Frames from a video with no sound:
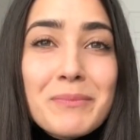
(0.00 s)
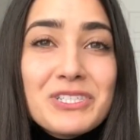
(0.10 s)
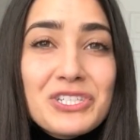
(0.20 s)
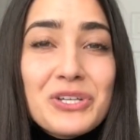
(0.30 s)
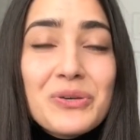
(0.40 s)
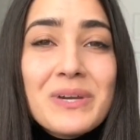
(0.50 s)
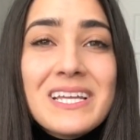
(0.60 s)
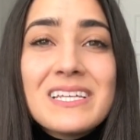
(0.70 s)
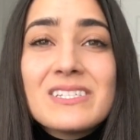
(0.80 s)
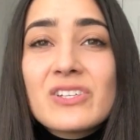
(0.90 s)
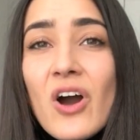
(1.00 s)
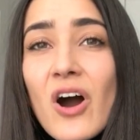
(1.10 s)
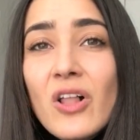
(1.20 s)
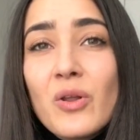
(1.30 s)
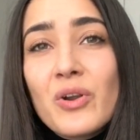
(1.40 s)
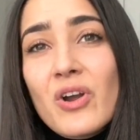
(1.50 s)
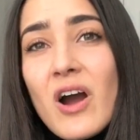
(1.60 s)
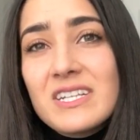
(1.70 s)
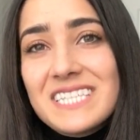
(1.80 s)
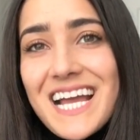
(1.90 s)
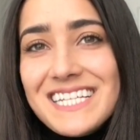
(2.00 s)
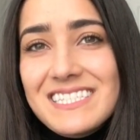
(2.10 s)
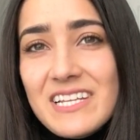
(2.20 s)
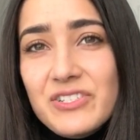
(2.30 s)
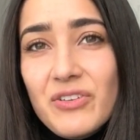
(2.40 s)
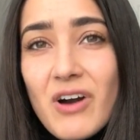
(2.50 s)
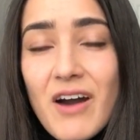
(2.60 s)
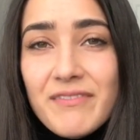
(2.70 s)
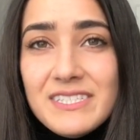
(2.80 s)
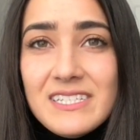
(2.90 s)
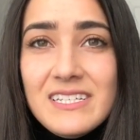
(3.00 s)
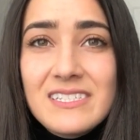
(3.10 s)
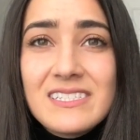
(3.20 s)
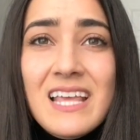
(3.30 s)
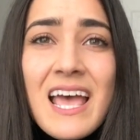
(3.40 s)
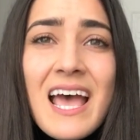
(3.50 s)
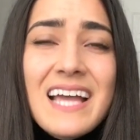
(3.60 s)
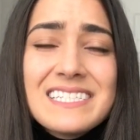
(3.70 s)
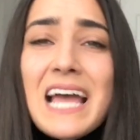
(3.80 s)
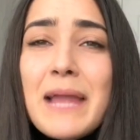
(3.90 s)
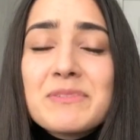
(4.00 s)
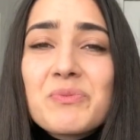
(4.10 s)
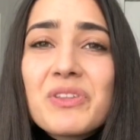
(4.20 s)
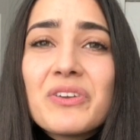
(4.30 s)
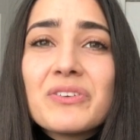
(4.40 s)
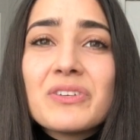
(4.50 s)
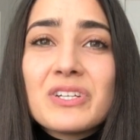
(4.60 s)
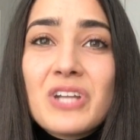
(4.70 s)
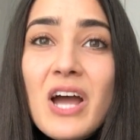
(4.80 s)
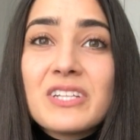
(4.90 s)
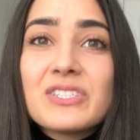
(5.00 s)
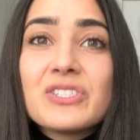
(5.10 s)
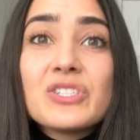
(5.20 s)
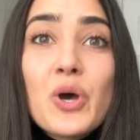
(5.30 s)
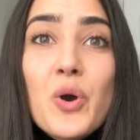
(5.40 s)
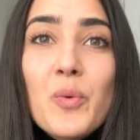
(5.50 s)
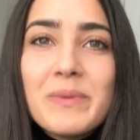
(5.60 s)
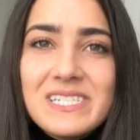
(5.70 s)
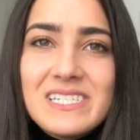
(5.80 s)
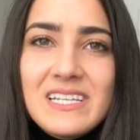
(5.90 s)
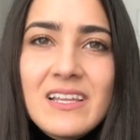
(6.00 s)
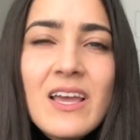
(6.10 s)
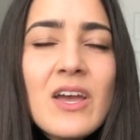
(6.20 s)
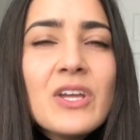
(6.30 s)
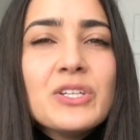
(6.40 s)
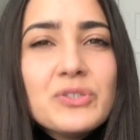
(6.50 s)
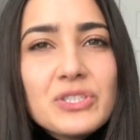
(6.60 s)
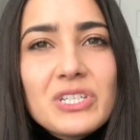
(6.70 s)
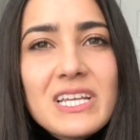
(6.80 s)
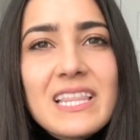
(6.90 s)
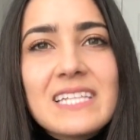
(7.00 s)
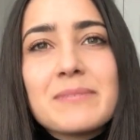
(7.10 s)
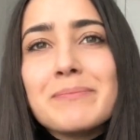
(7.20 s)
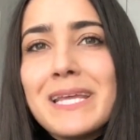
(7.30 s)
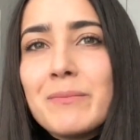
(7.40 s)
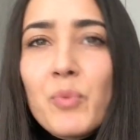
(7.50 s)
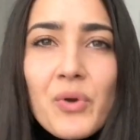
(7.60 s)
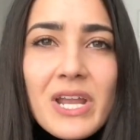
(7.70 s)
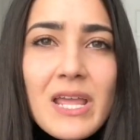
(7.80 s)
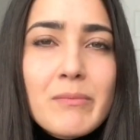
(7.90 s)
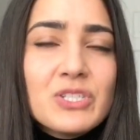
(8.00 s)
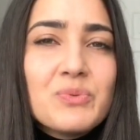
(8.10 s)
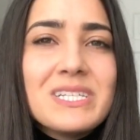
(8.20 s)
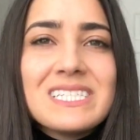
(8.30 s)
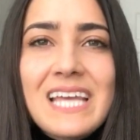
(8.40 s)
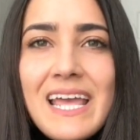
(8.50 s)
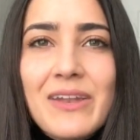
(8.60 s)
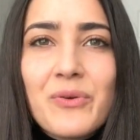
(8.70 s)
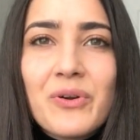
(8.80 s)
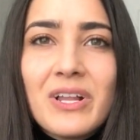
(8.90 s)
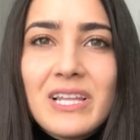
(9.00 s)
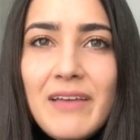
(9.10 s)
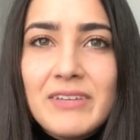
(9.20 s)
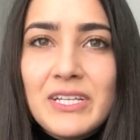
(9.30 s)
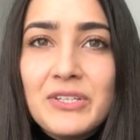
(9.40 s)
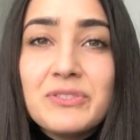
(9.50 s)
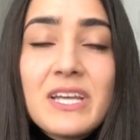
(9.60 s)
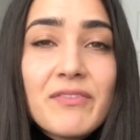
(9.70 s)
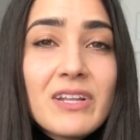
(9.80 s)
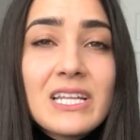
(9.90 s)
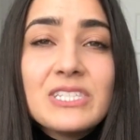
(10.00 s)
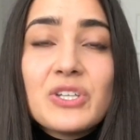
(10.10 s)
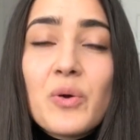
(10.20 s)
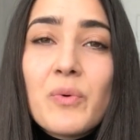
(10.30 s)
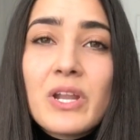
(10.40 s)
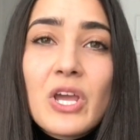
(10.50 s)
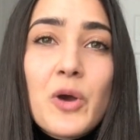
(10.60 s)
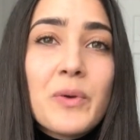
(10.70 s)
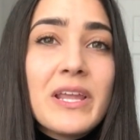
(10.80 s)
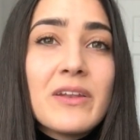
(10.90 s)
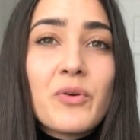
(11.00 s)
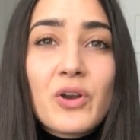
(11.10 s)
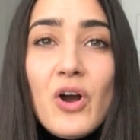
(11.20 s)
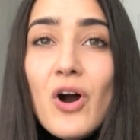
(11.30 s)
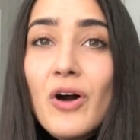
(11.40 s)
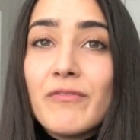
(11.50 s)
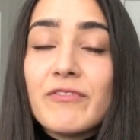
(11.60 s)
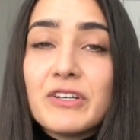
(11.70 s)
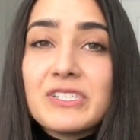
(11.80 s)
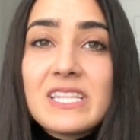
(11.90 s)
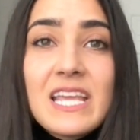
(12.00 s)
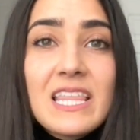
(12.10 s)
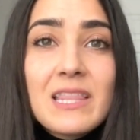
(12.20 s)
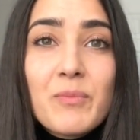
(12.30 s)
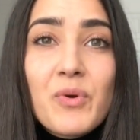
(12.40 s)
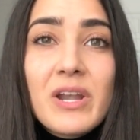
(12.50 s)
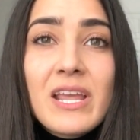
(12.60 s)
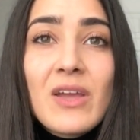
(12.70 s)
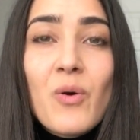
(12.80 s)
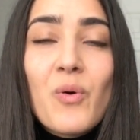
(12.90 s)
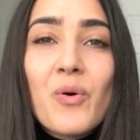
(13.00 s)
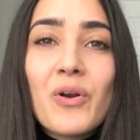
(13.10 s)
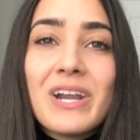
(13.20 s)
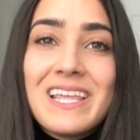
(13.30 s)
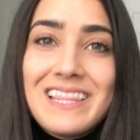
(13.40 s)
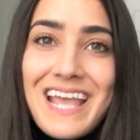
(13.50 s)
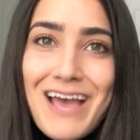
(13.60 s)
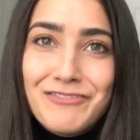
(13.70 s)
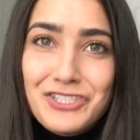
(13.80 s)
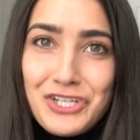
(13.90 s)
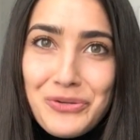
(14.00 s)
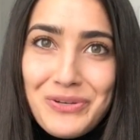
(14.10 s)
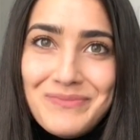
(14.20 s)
number 2 is call or contact dental offices at times where they're not so busy. Usually that's mid-morning between 10 or 11. You definitely don't want to go in or call first thing in the morning or in the afternoon.